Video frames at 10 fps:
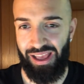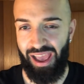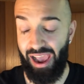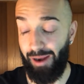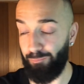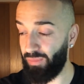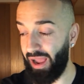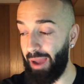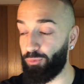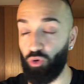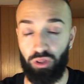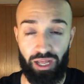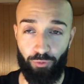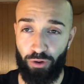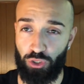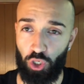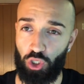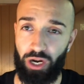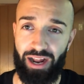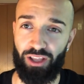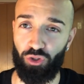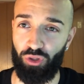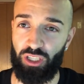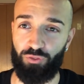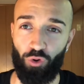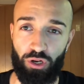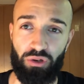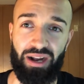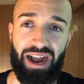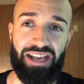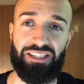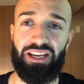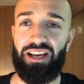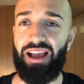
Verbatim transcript: And I do a lot of research on how to do this for you guys.